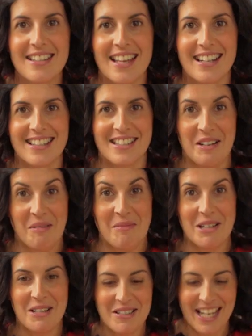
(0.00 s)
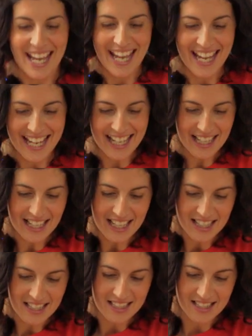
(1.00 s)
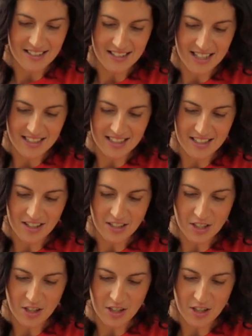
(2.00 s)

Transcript: that it's going to be okay. So let's start